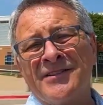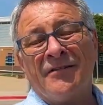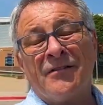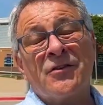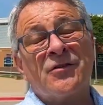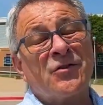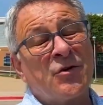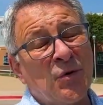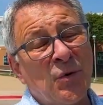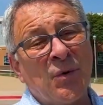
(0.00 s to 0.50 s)
the
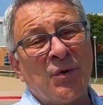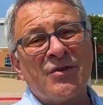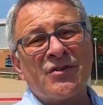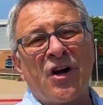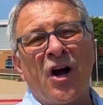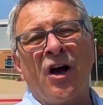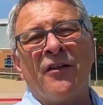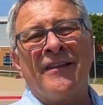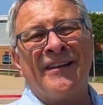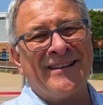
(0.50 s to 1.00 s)
schools
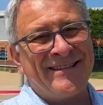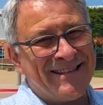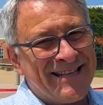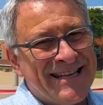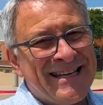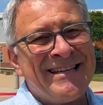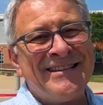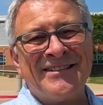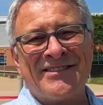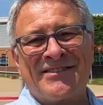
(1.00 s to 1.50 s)
are the
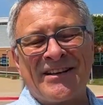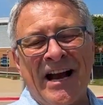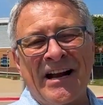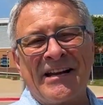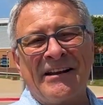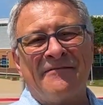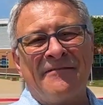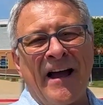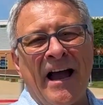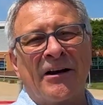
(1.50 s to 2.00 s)

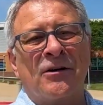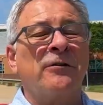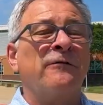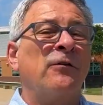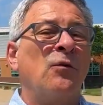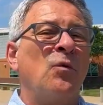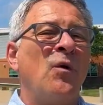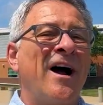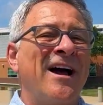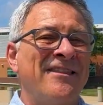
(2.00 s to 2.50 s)
deciding factor
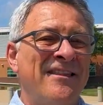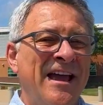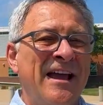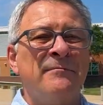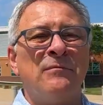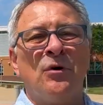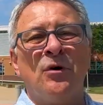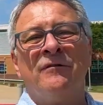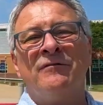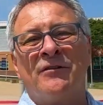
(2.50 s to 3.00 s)
for why they
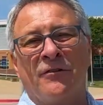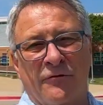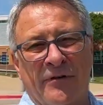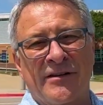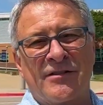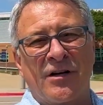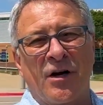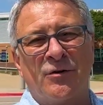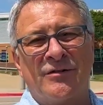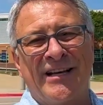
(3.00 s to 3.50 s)
move to
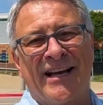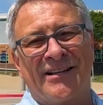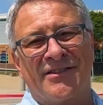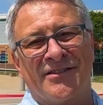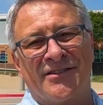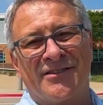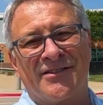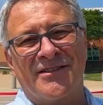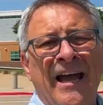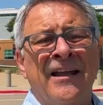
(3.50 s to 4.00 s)
Frisco,
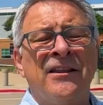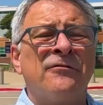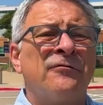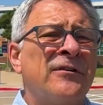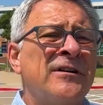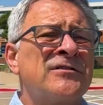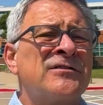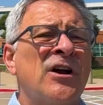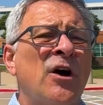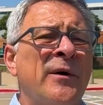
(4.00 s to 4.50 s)
Texas. And the
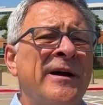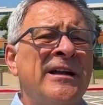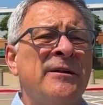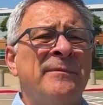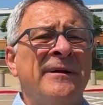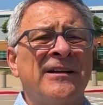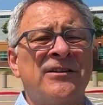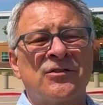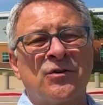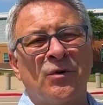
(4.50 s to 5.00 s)
Frisco
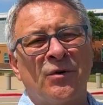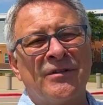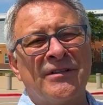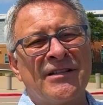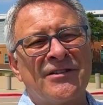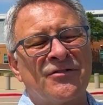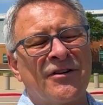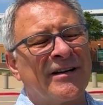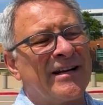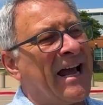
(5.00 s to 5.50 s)
Independent School
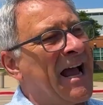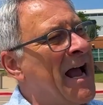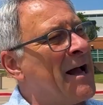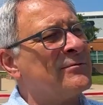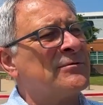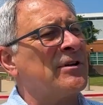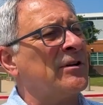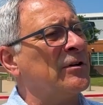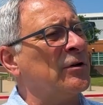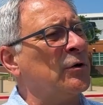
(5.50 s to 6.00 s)
District
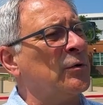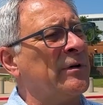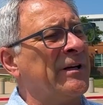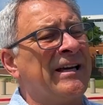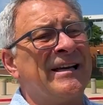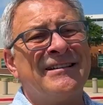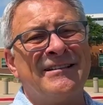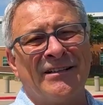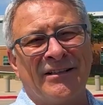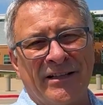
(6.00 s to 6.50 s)

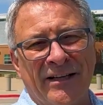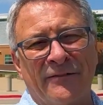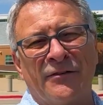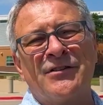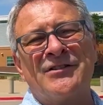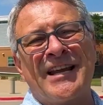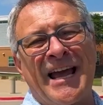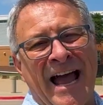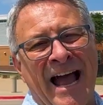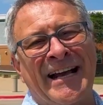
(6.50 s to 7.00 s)
absolutely
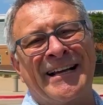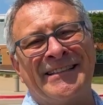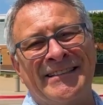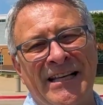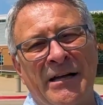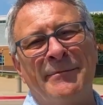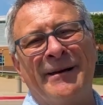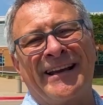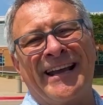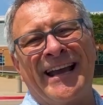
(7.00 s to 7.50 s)
delivers academic